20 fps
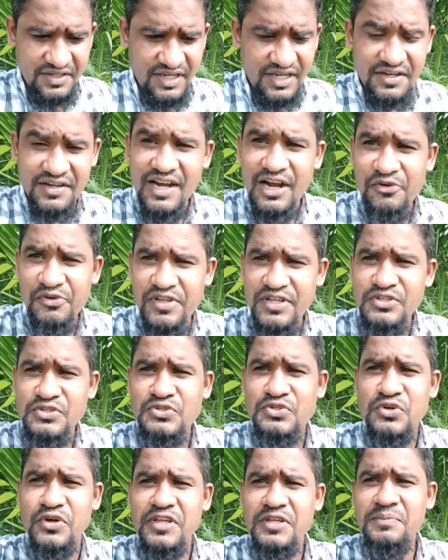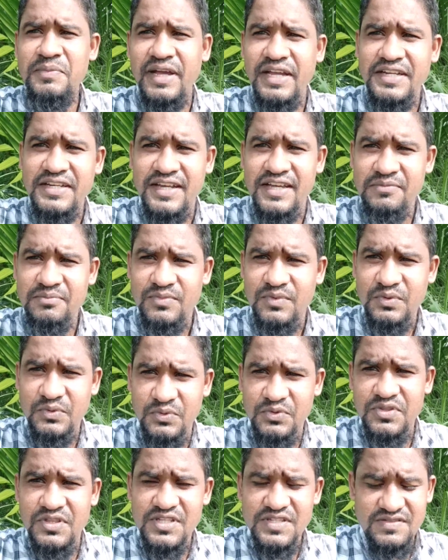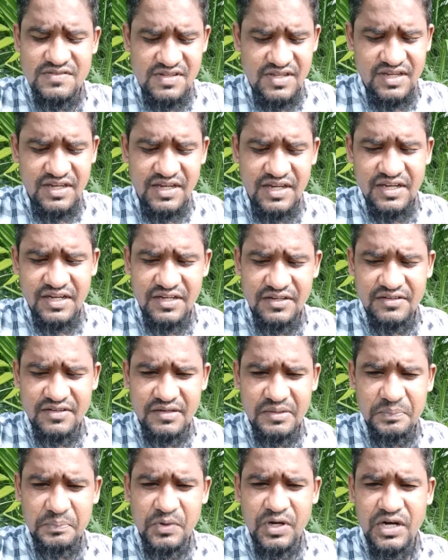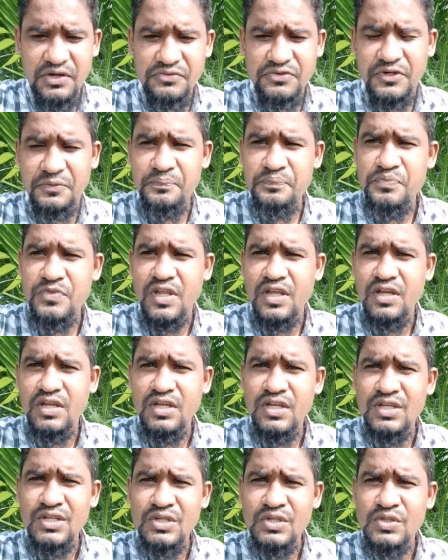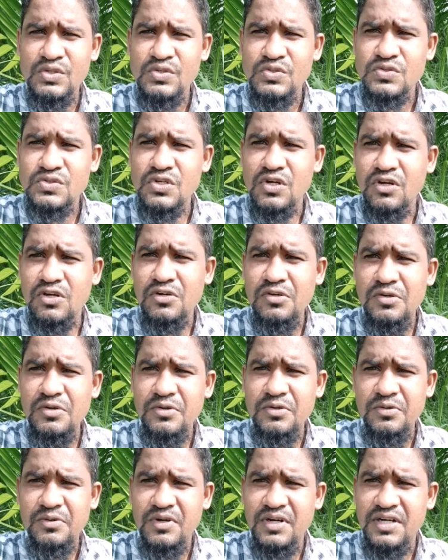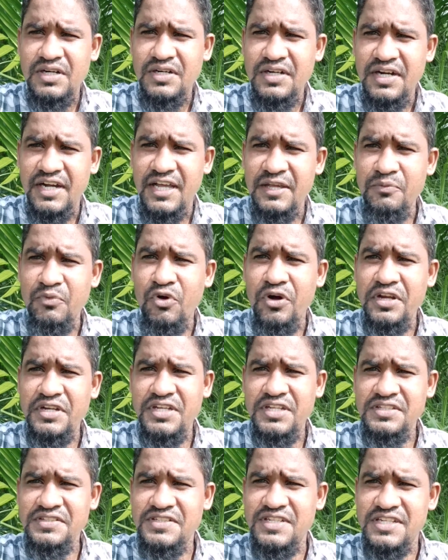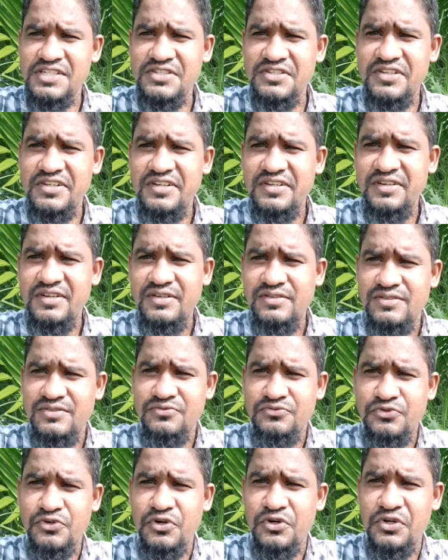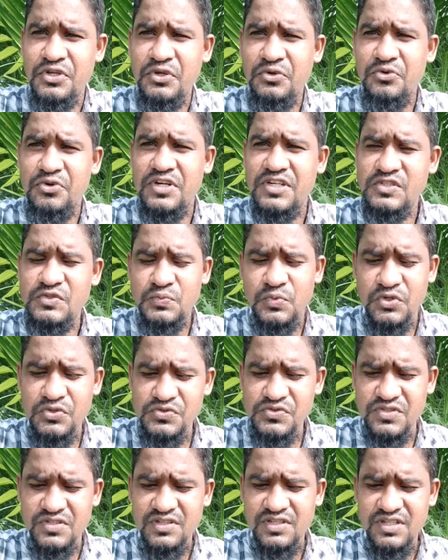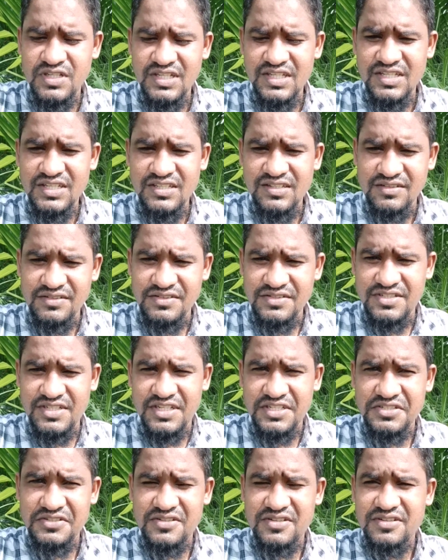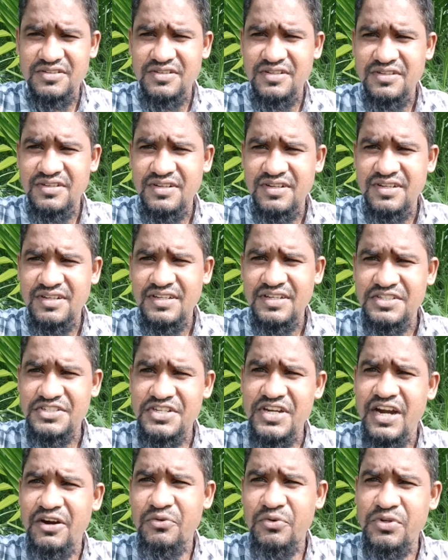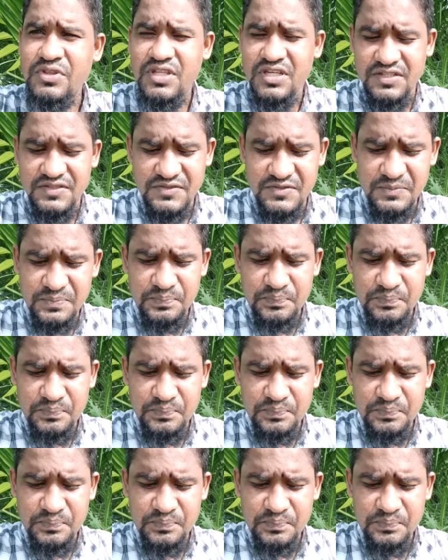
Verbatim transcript: and now enjoying my time with this great platform so i'm waiting just for your response just share with us